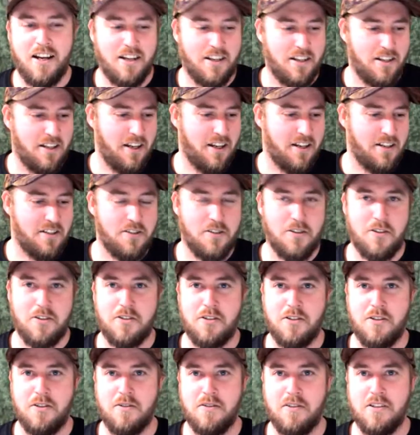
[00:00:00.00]
Yes, Josh,
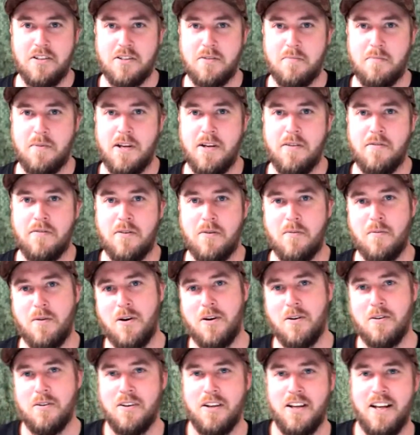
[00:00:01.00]
you disappeared for a while.